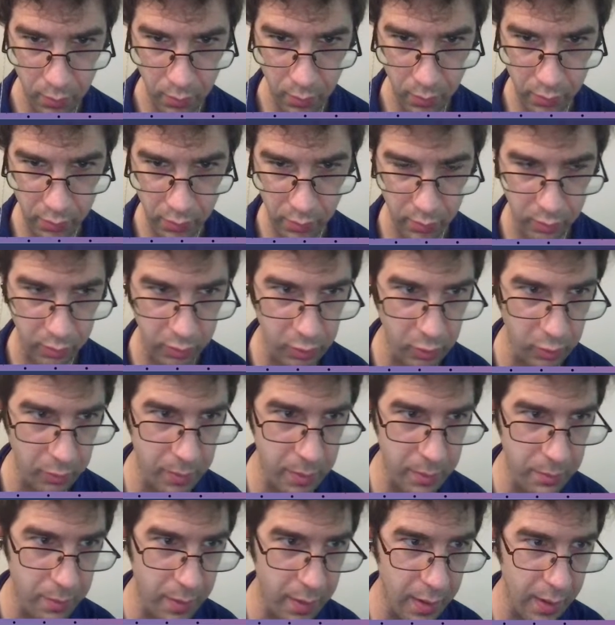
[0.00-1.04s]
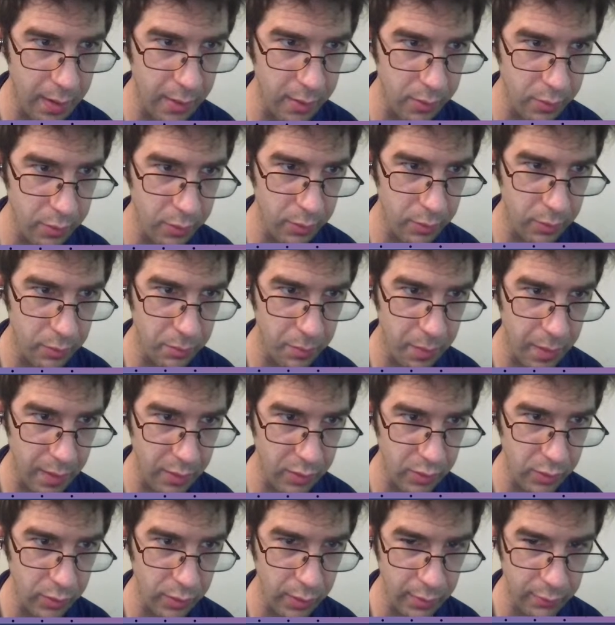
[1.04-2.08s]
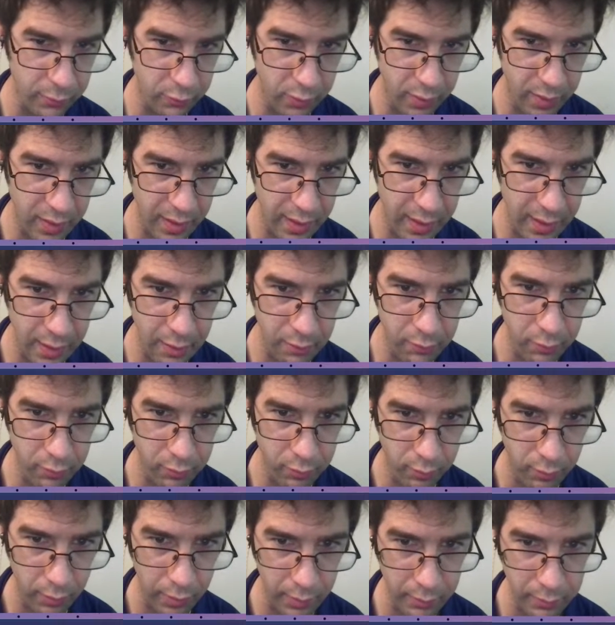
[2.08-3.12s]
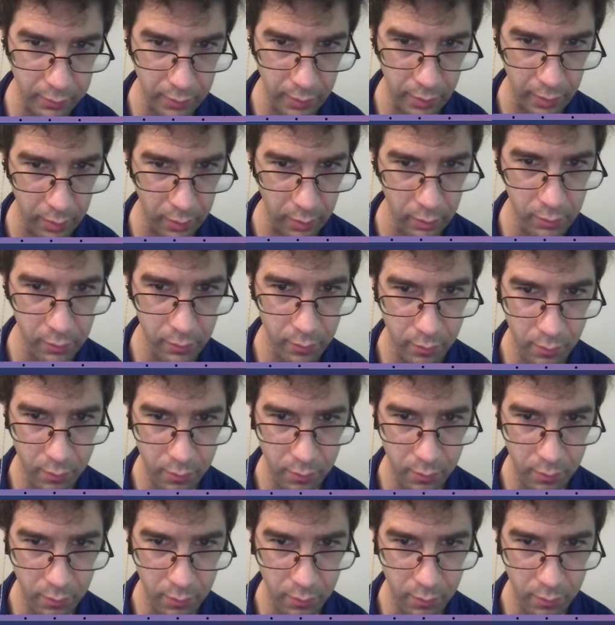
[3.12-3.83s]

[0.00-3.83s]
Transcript: This could still be bass. Bass clef we have right there.